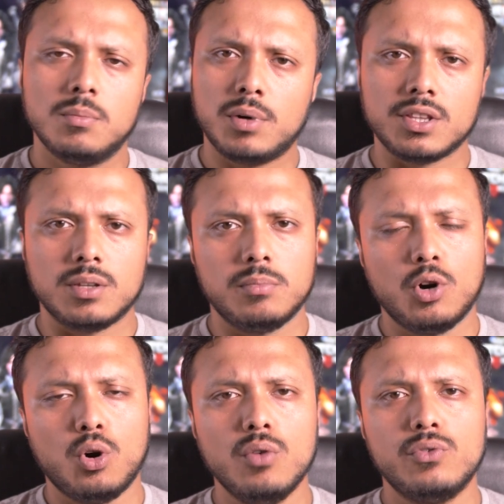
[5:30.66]
But the
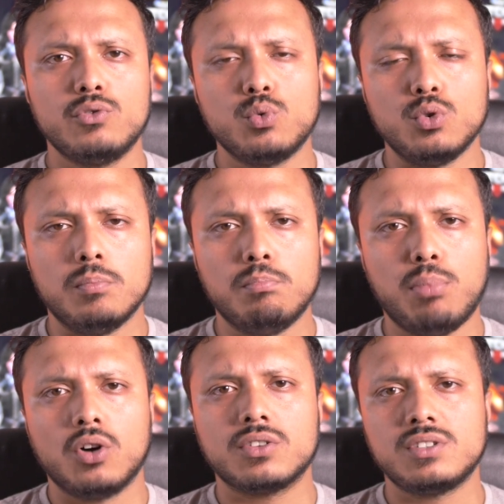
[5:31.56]
overall
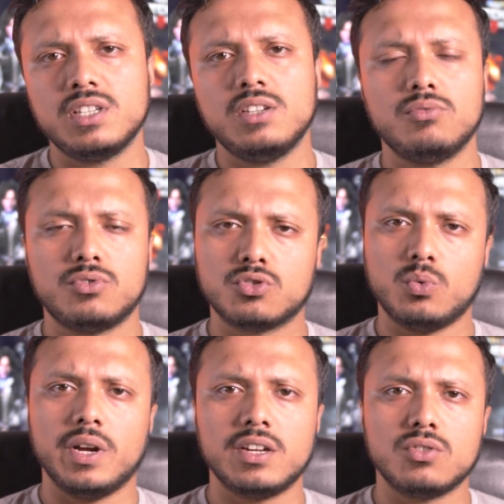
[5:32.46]
boxy,
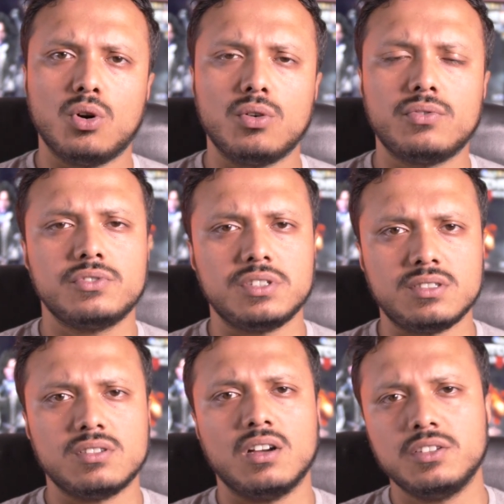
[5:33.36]
squared off
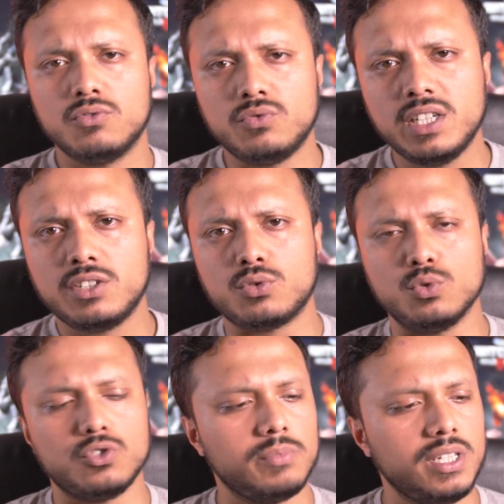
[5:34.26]
design really
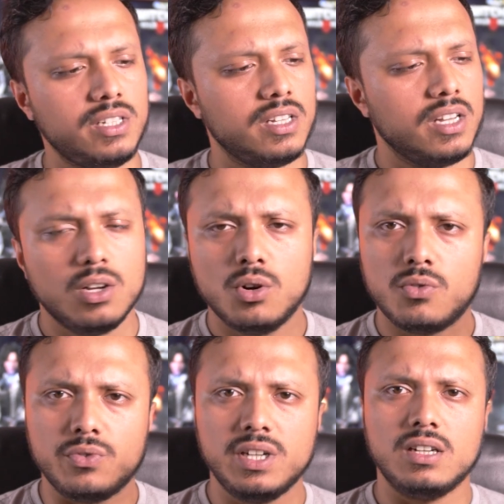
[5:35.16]
suits me,
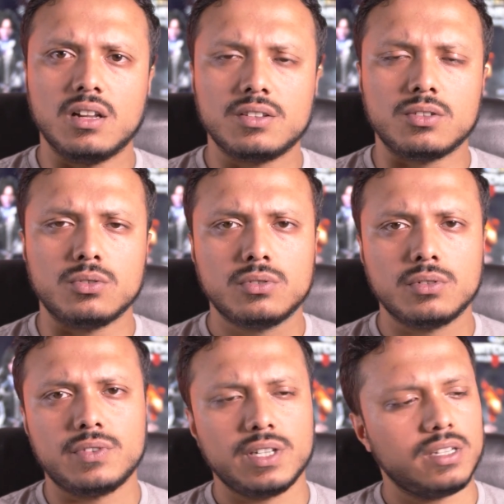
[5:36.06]
really like the look
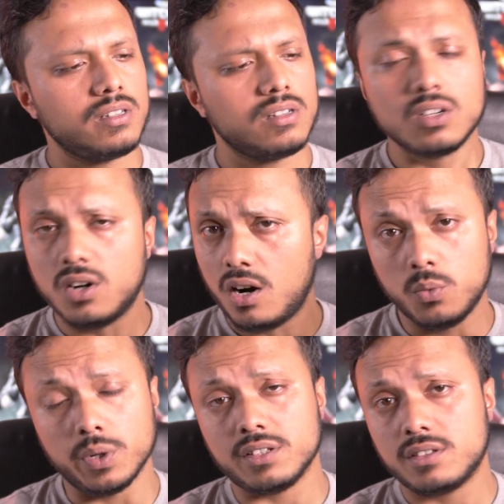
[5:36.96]
of it, can't
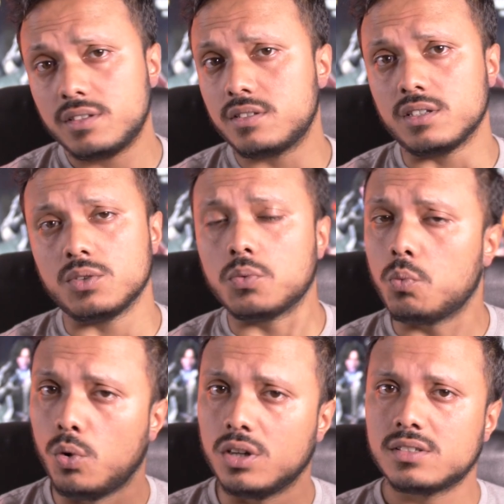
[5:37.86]
wait to see
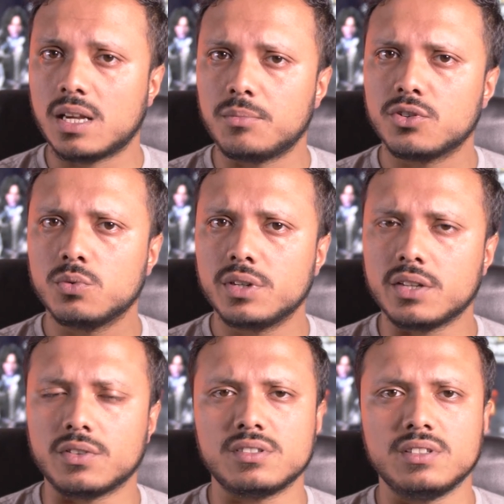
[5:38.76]
what Samsung will
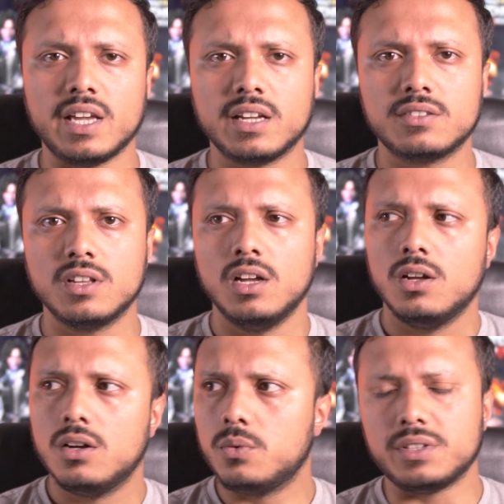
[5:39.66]
give us next
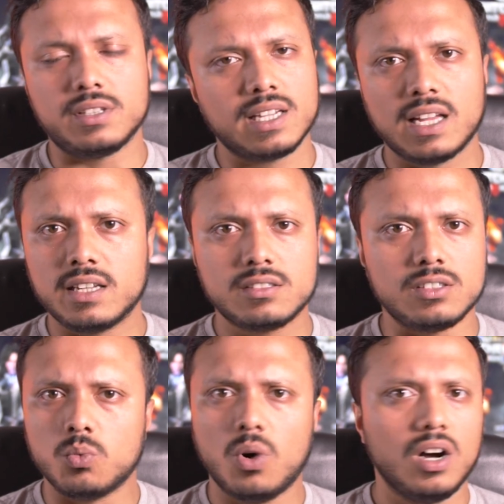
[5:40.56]
with the
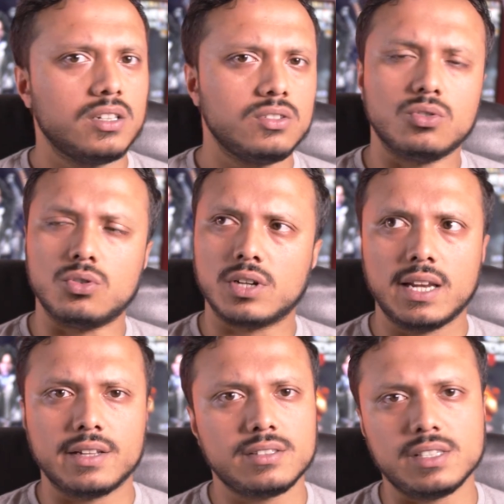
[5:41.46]
Galaxy One or
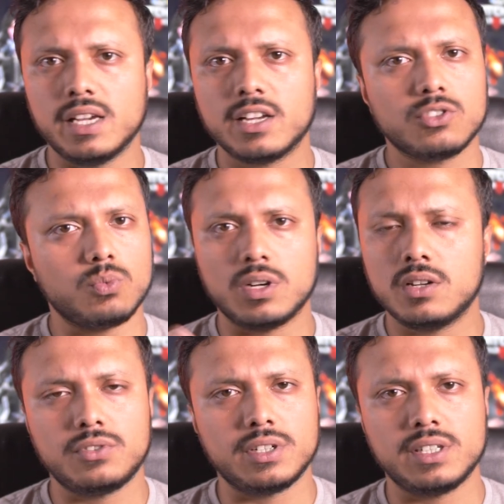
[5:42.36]
Galaxy X,
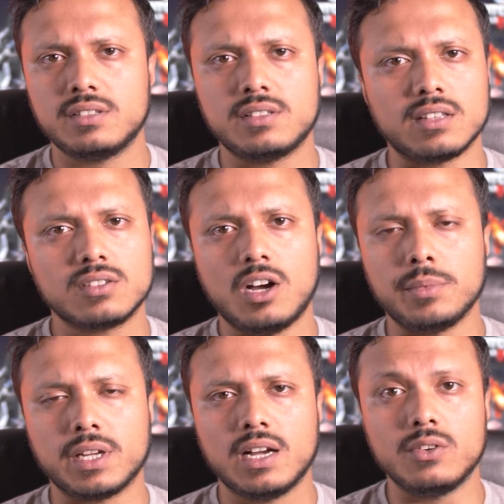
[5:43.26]
whatever it is that's
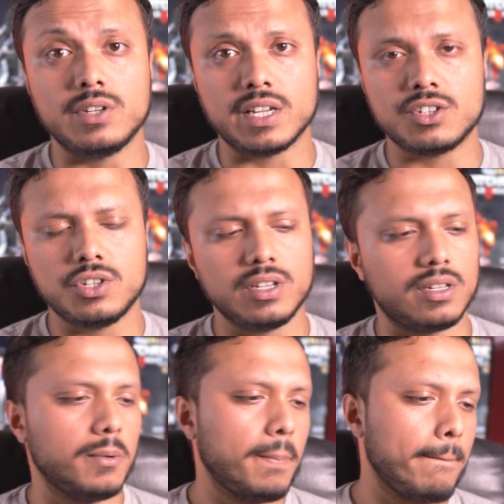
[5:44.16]
coming out next year.